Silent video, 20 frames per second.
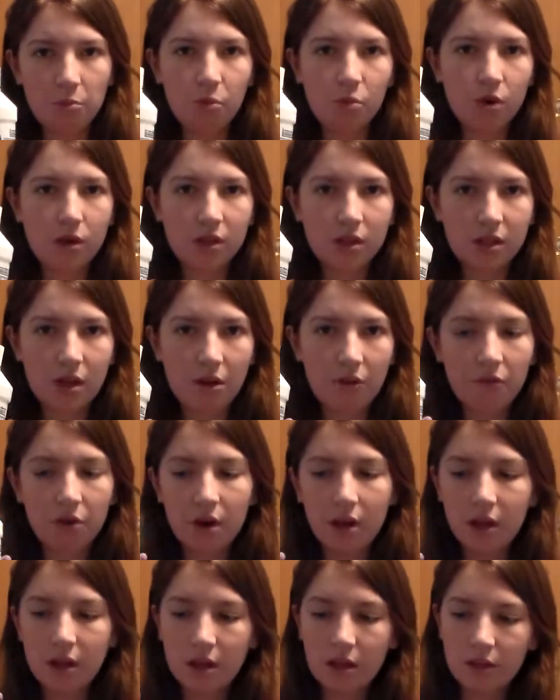I'm going to
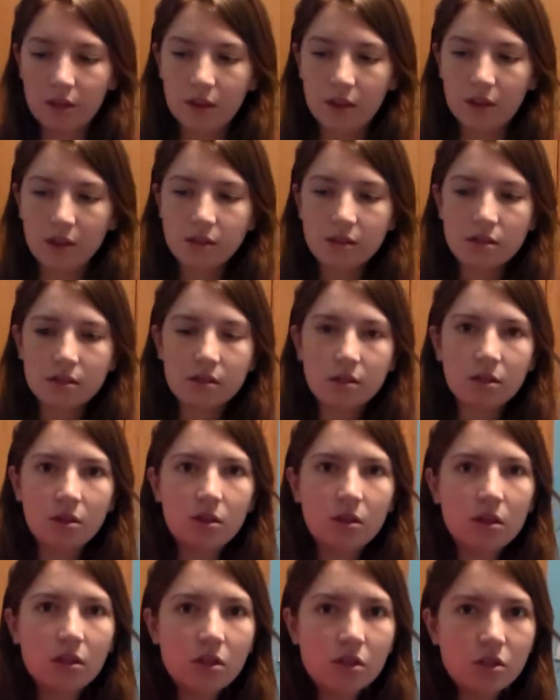cover it in this
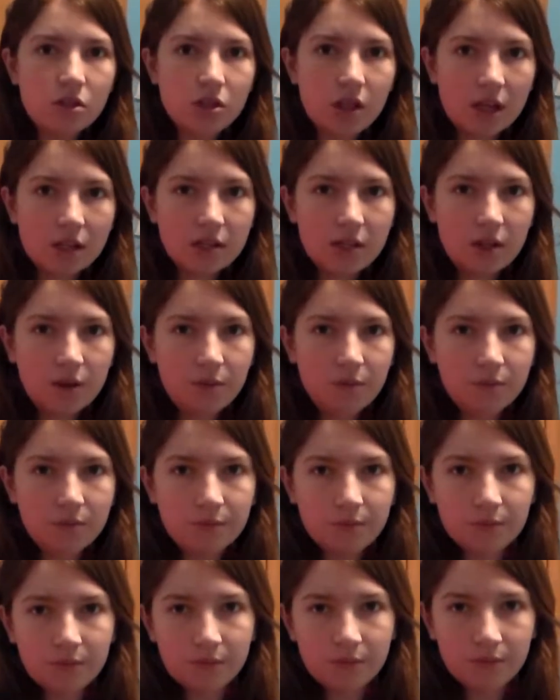gesso.
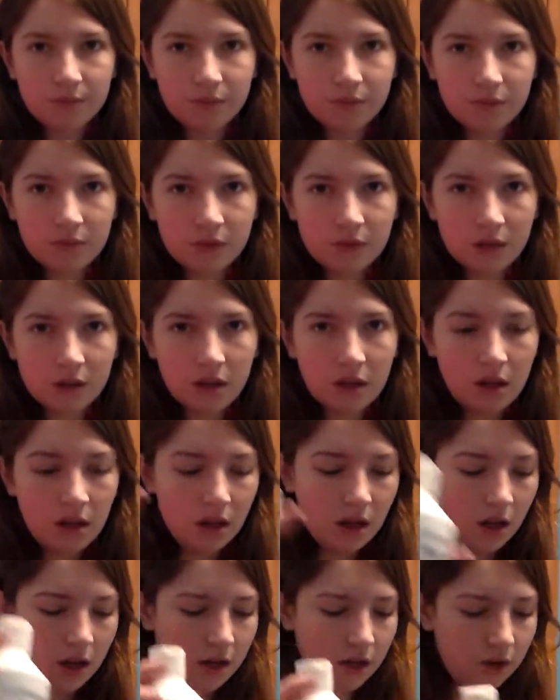
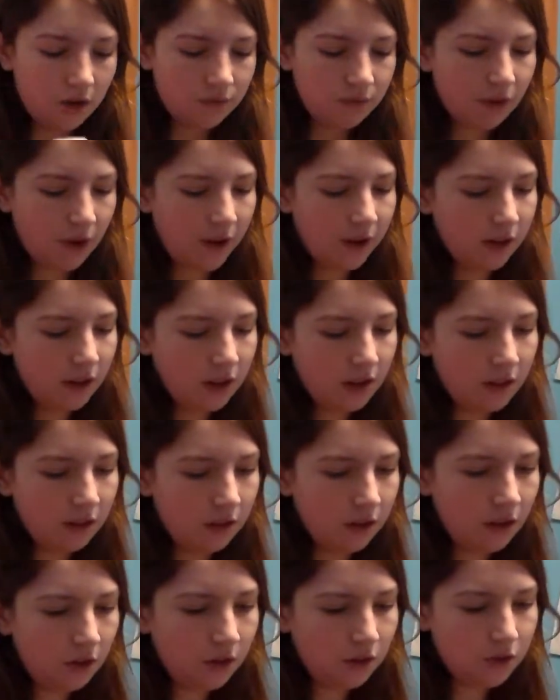And you can find it
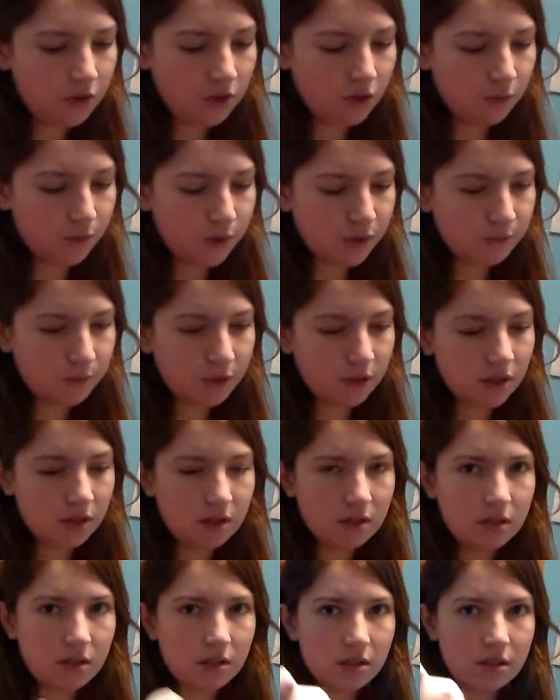in little tubes, but
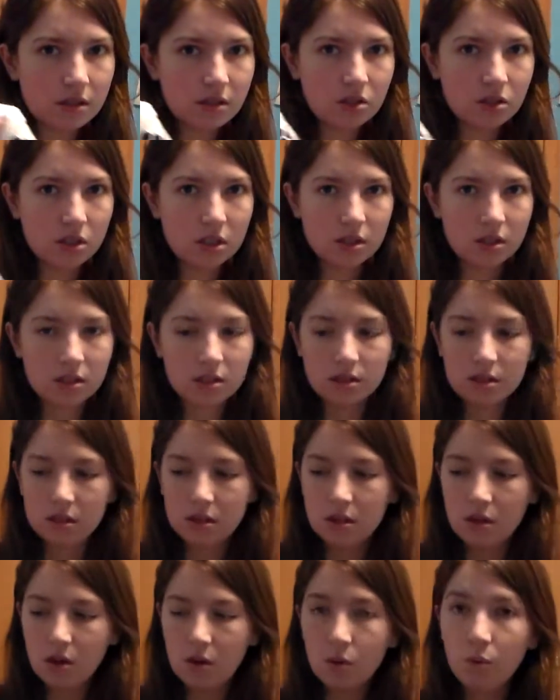this is just
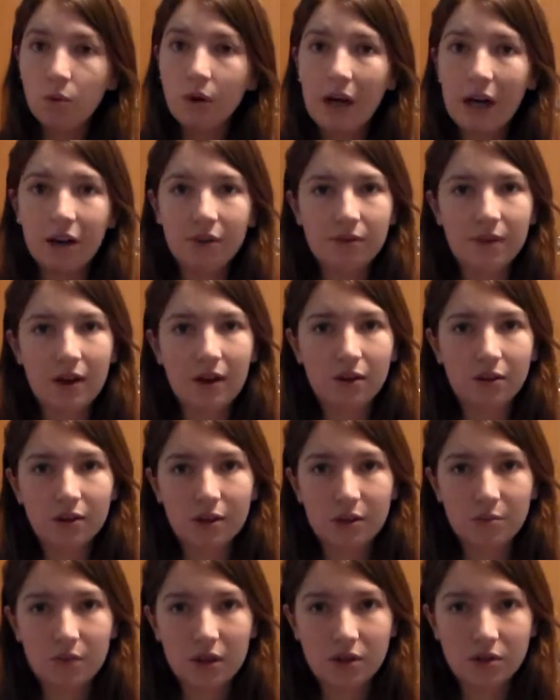what I
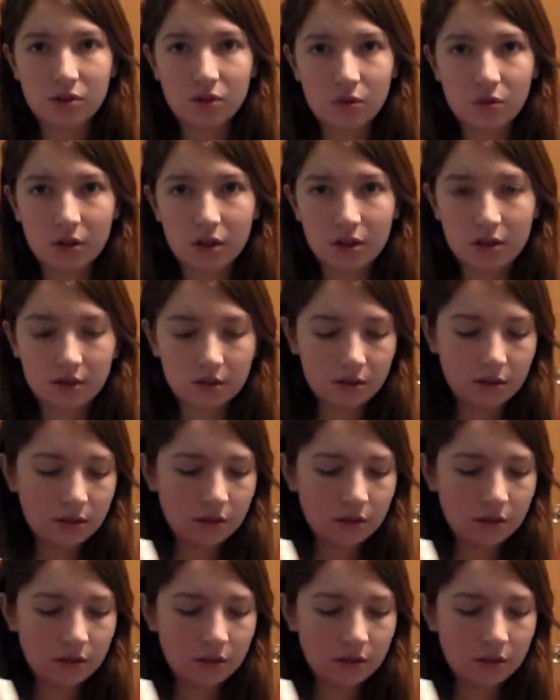found in my store.